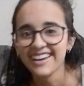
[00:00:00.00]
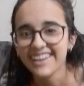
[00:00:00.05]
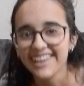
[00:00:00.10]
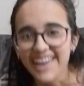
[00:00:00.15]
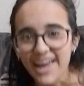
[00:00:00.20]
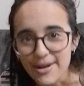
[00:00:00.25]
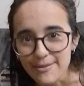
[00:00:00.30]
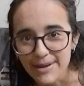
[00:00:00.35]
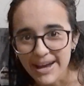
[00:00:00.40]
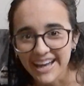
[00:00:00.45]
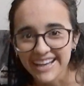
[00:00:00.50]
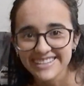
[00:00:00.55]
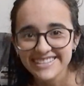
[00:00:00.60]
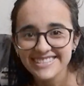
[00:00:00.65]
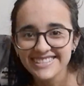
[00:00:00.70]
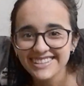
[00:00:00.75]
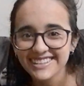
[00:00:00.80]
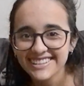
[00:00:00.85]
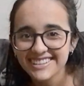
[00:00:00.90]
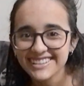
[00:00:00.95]
Hey Mads.
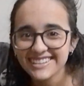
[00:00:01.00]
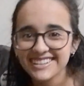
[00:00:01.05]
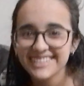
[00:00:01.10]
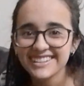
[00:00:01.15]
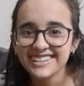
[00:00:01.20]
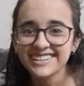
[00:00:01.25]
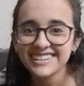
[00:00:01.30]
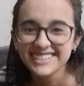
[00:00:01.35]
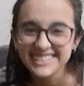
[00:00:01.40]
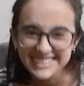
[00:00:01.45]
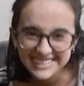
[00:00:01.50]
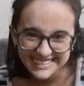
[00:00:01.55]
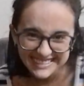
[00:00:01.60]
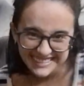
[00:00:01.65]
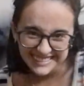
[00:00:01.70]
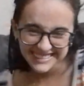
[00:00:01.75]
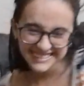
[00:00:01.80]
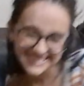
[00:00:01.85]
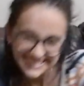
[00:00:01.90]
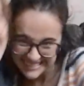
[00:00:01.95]

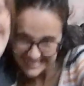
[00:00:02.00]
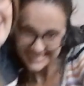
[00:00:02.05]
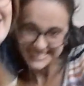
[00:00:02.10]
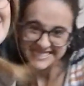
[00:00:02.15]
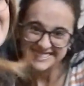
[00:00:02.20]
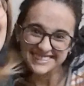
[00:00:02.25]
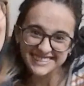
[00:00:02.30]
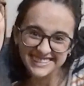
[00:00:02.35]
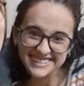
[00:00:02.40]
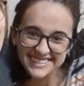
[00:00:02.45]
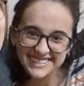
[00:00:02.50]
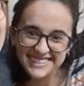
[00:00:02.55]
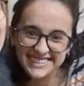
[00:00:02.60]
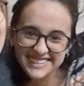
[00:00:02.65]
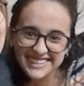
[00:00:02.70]
What's up, Sam?